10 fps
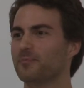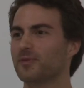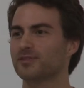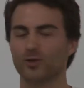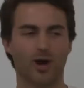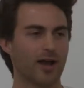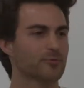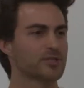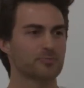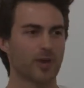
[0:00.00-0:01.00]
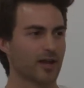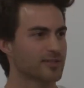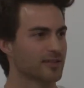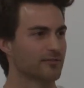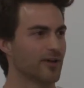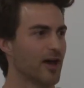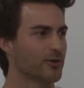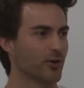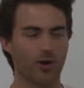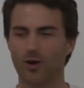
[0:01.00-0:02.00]
So I respect and
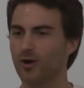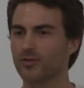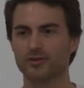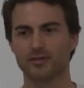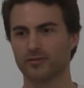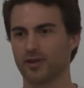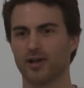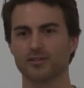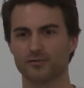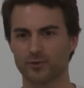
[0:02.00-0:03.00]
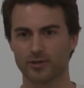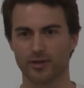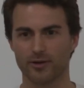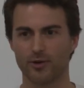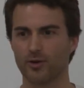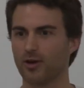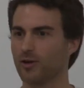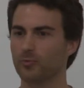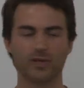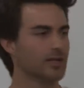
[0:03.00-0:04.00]
value all the different kinds of work that are going on,
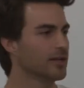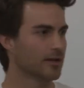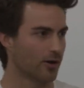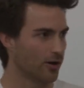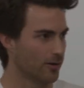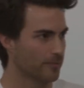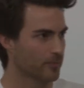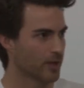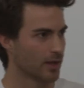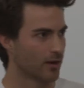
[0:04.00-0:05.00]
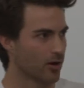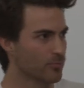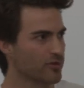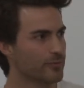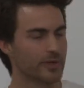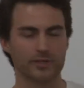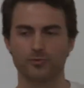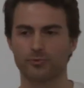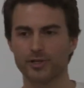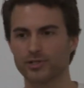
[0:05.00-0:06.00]
and we need it all. And our movement is
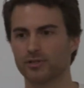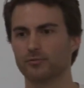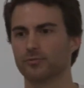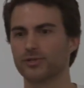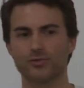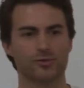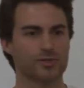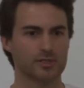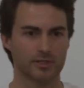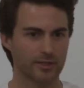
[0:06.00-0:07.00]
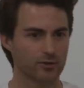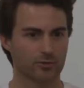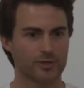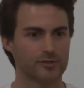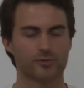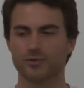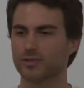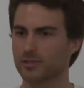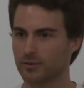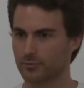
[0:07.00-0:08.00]
rich in resources, legal
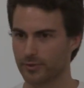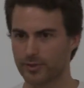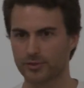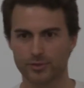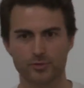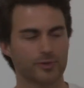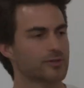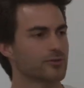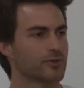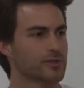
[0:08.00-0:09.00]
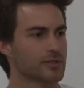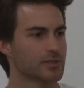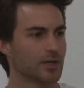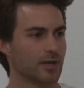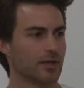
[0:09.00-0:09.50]
resources, and research resources,